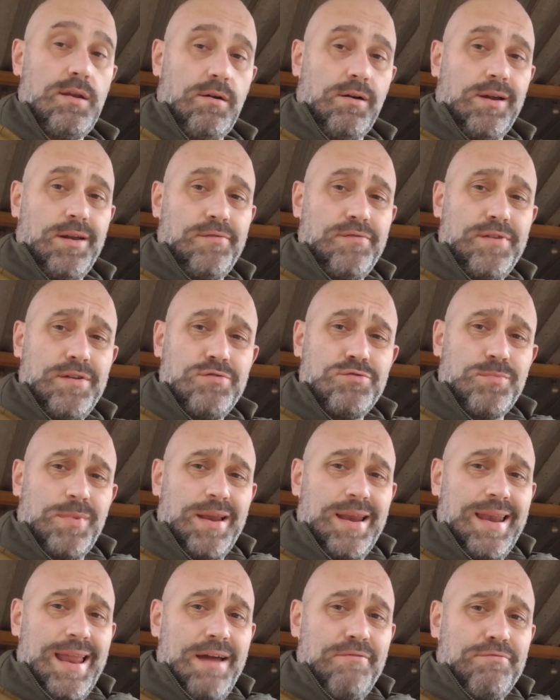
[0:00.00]
I'm going to have to use
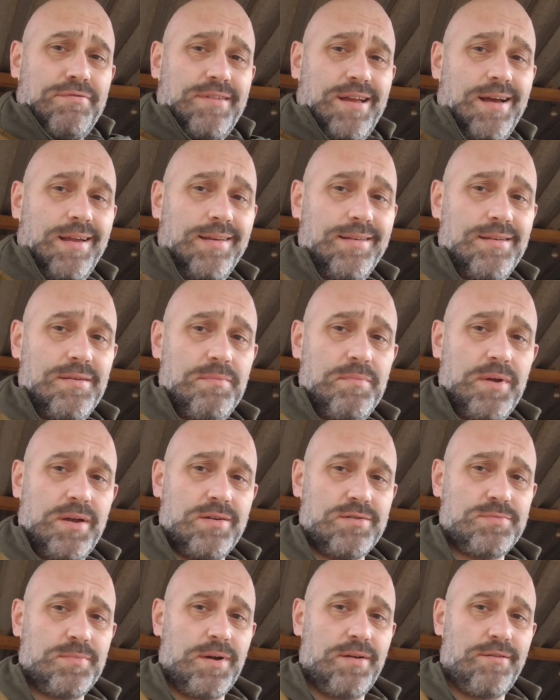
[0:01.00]
my left hand
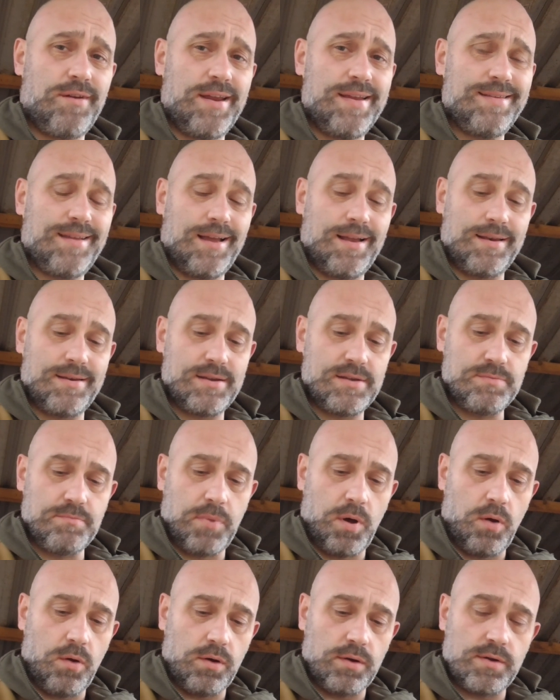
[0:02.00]
because my right hand is
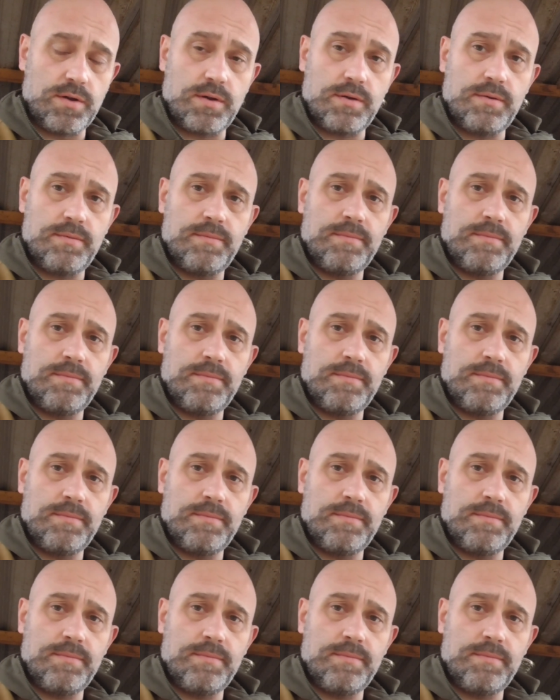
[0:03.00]
bald.